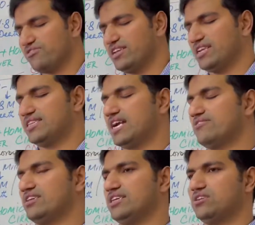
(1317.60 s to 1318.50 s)
failure that
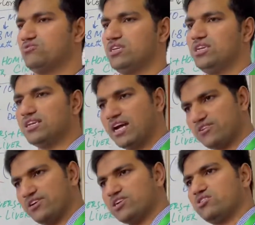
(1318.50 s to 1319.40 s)
will lead to the right
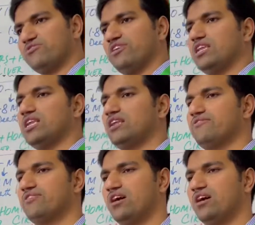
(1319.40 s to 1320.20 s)
ventricular failure